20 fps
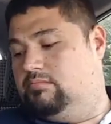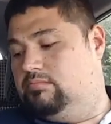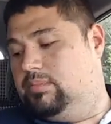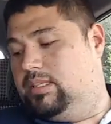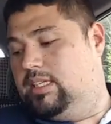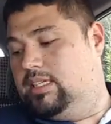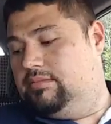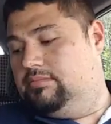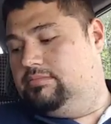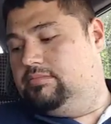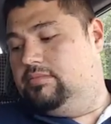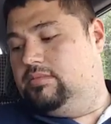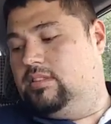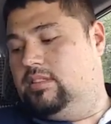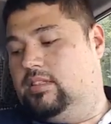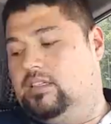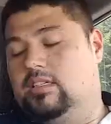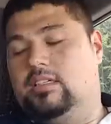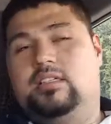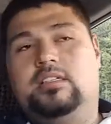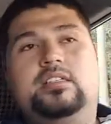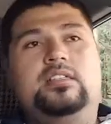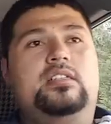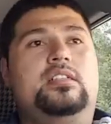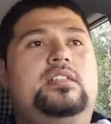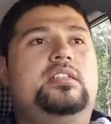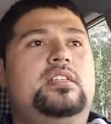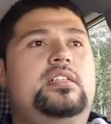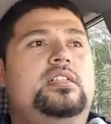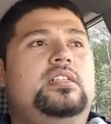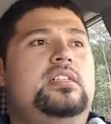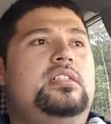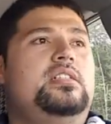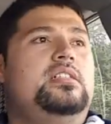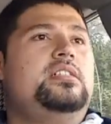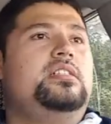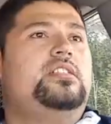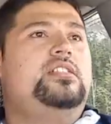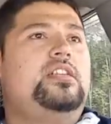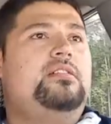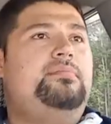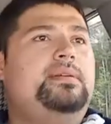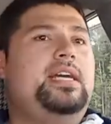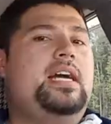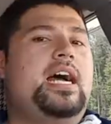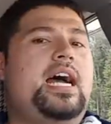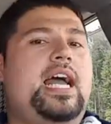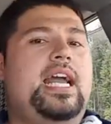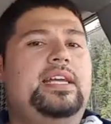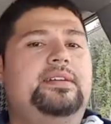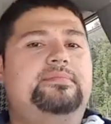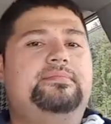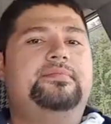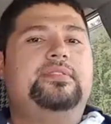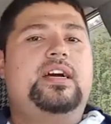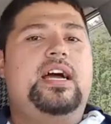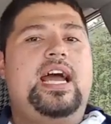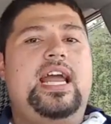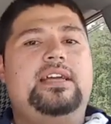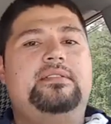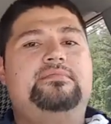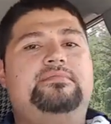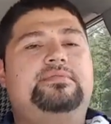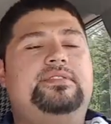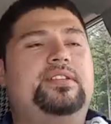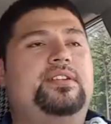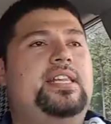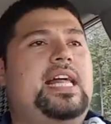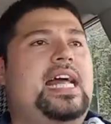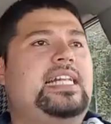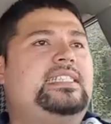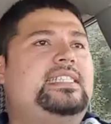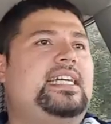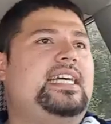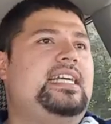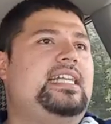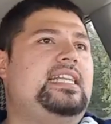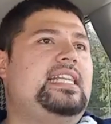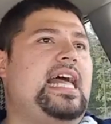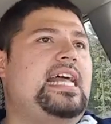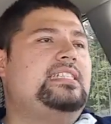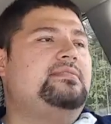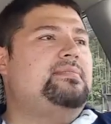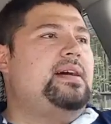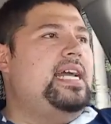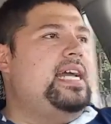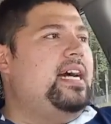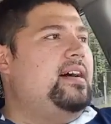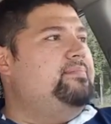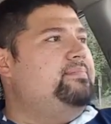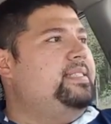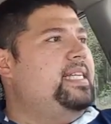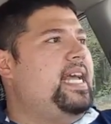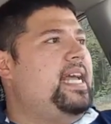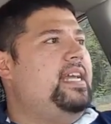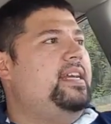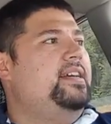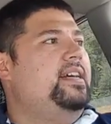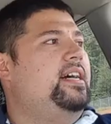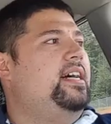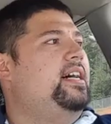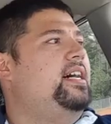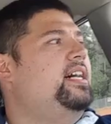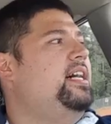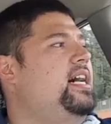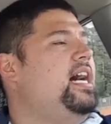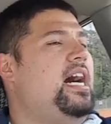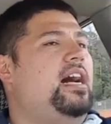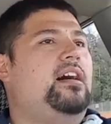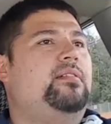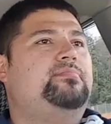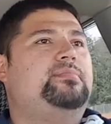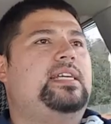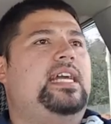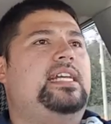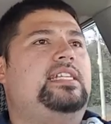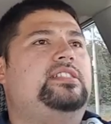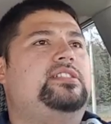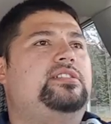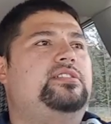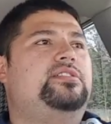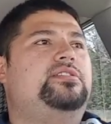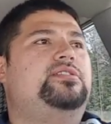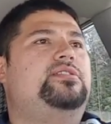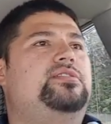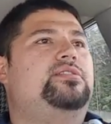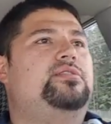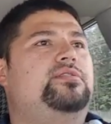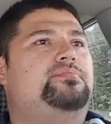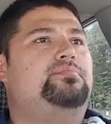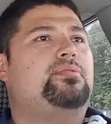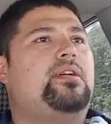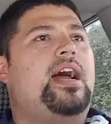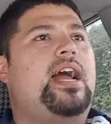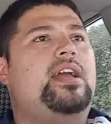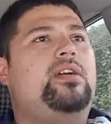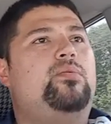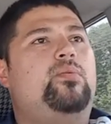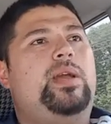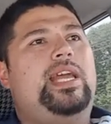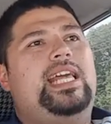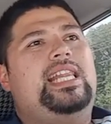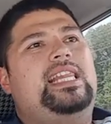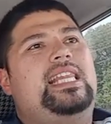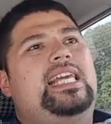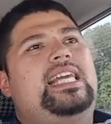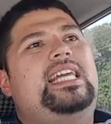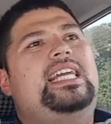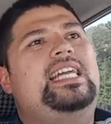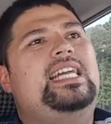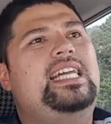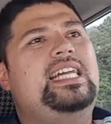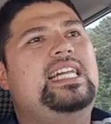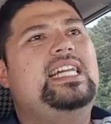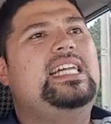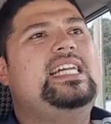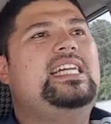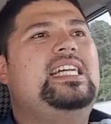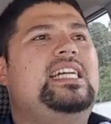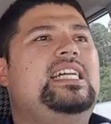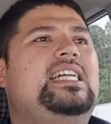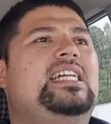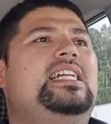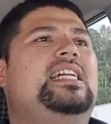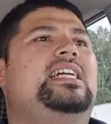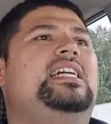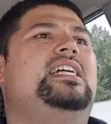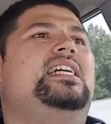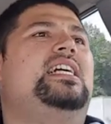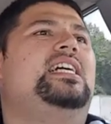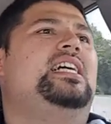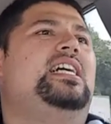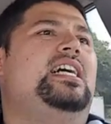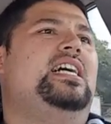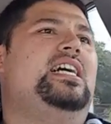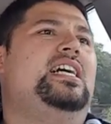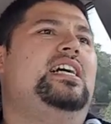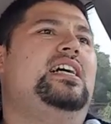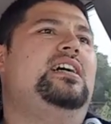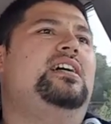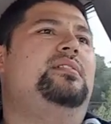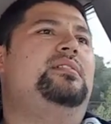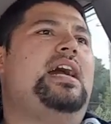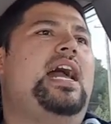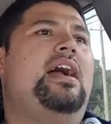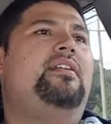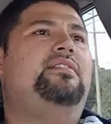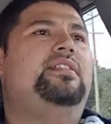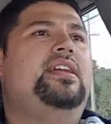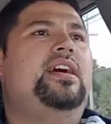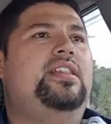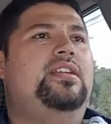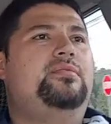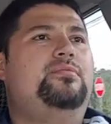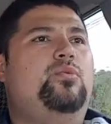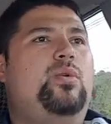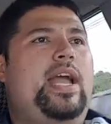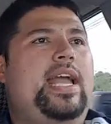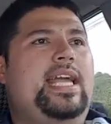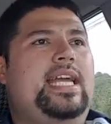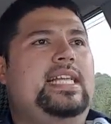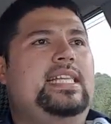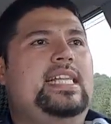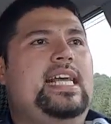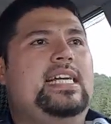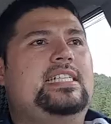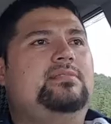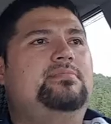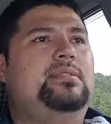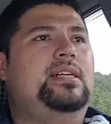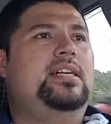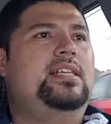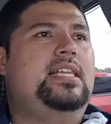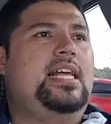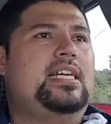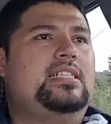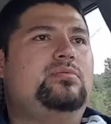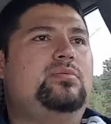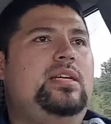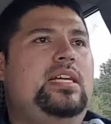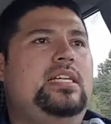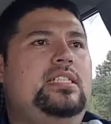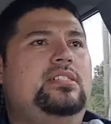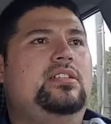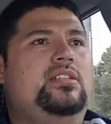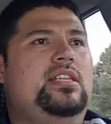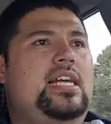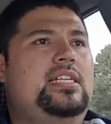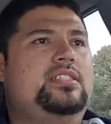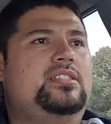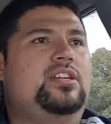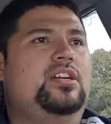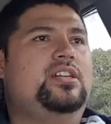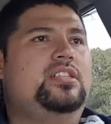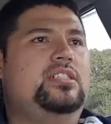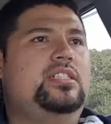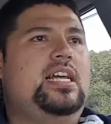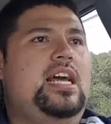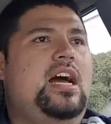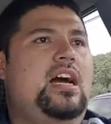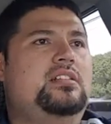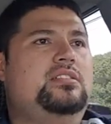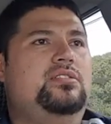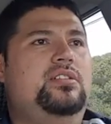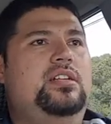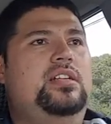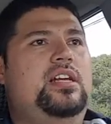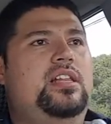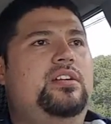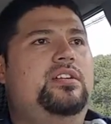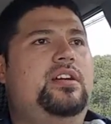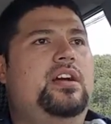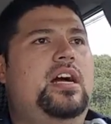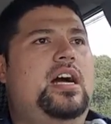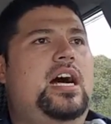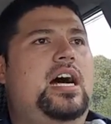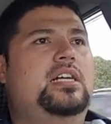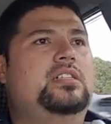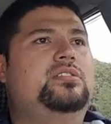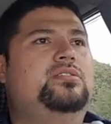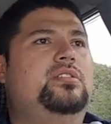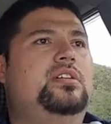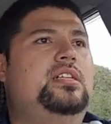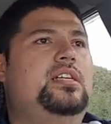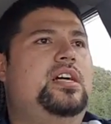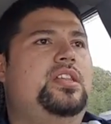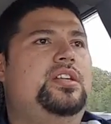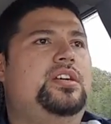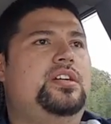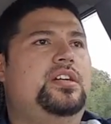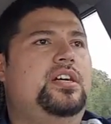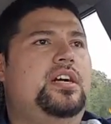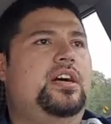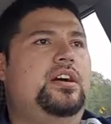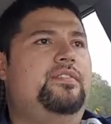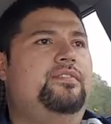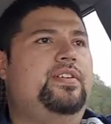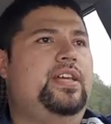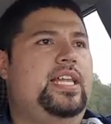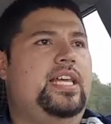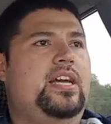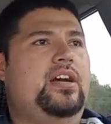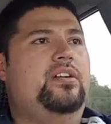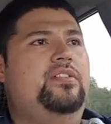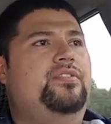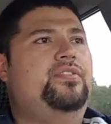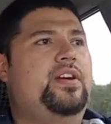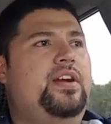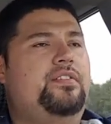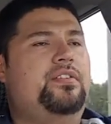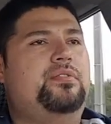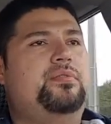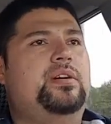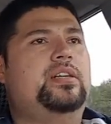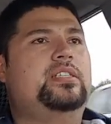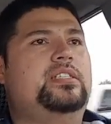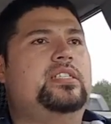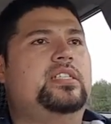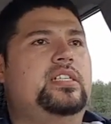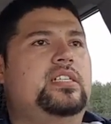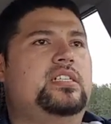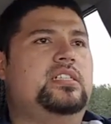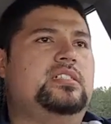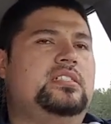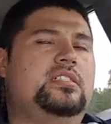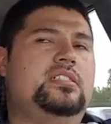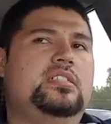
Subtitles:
But should be alright. Alright, so that's it. That's my update. I'll update you probably weekly. I have another weigh-in next week. So next Thursday I'll do another video for everyone to